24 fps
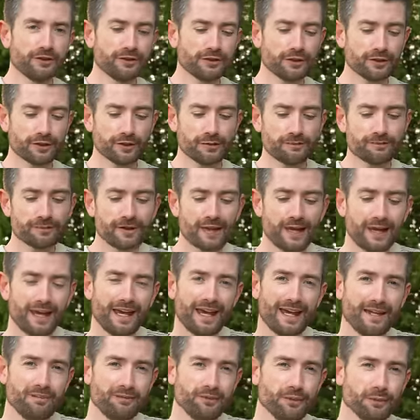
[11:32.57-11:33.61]
Now,
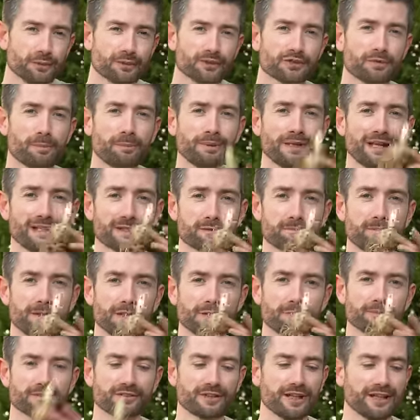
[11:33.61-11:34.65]
if you were to plant
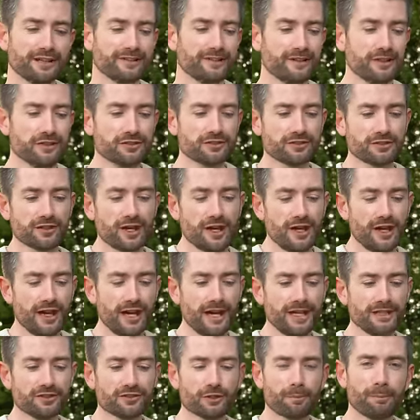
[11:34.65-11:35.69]
bulbs like this
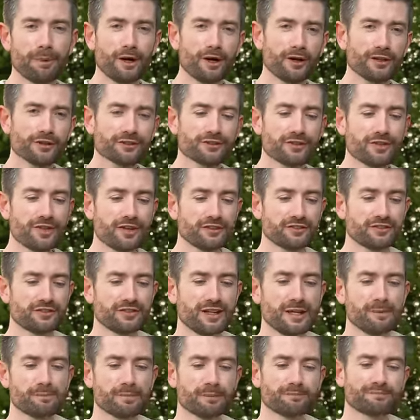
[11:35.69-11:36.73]
into pots this
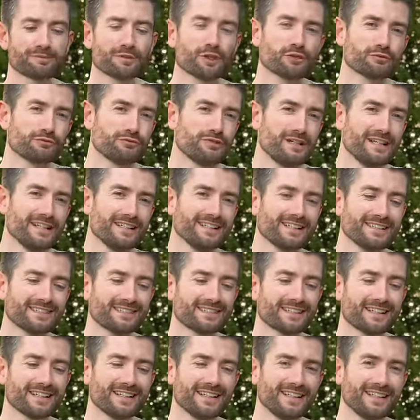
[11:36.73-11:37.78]
deep,
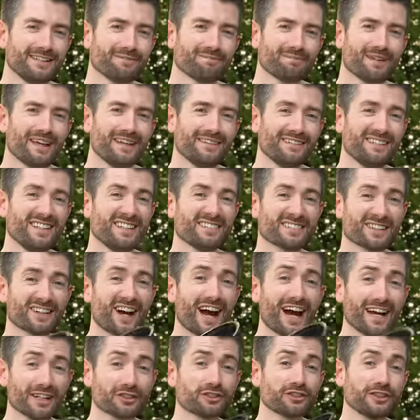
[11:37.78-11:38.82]
realistically, these are
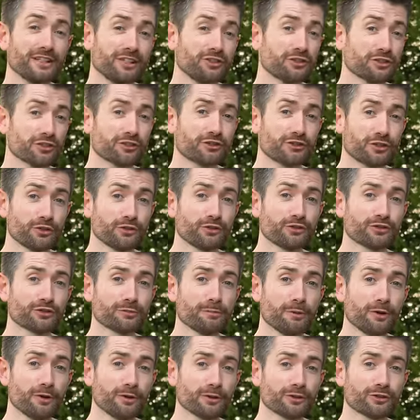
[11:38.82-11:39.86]
actually just too
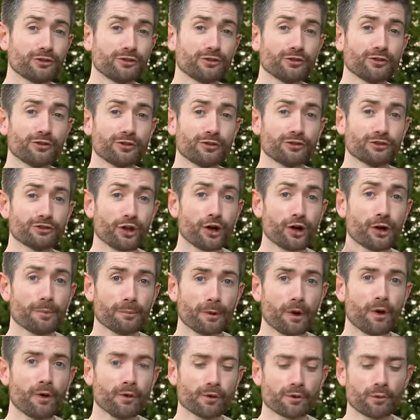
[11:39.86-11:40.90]
small to do the job
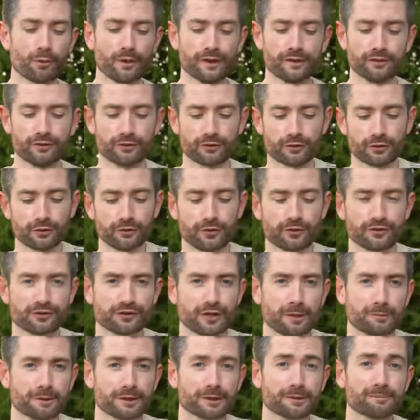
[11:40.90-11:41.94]
all the way through the
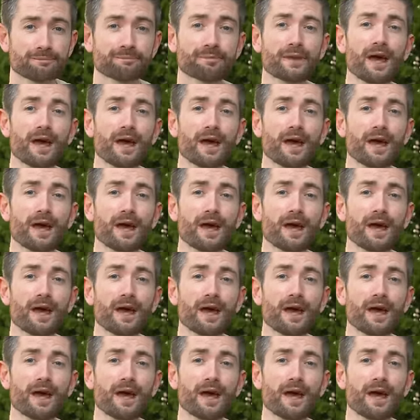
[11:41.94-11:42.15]
summer.